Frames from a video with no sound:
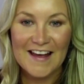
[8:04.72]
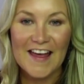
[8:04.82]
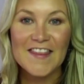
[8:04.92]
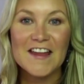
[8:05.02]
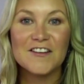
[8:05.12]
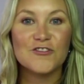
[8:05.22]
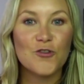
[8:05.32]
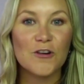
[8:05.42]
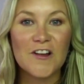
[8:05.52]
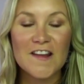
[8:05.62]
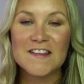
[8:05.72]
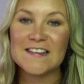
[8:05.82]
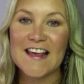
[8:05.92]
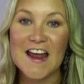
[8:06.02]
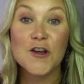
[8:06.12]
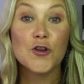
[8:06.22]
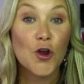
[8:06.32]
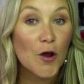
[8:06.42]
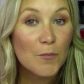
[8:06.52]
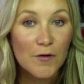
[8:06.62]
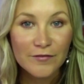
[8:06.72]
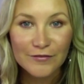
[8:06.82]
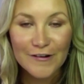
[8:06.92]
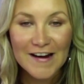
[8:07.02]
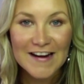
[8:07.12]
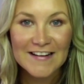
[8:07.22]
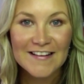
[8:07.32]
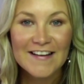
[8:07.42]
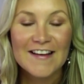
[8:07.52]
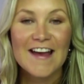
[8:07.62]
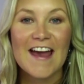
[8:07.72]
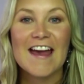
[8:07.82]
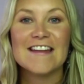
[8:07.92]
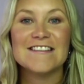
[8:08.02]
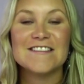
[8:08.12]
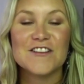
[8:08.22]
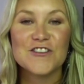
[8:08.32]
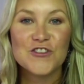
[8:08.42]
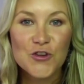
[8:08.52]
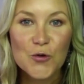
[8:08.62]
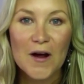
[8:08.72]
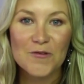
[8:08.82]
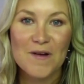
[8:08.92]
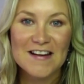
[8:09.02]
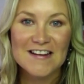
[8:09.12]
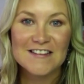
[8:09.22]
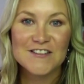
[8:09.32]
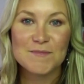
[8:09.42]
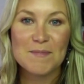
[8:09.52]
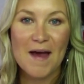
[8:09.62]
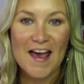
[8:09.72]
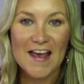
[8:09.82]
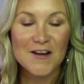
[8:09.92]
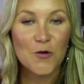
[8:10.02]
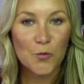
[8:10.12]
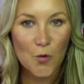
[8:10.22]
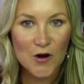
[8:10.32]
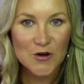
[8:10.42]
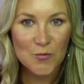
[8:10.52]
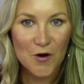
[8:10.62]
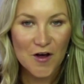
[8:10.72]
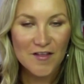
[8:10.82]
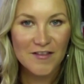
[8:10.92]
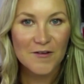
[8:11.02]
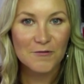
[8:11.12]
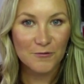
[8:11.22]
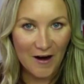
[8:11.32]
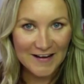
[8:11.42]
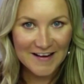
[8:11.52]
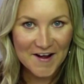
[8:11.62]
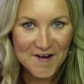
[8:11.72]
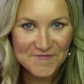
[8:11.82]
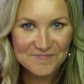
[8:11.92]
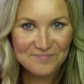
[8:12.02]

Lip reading: And then draw a line in the sand, no more free, and you are ready to be paid what you're worth right now.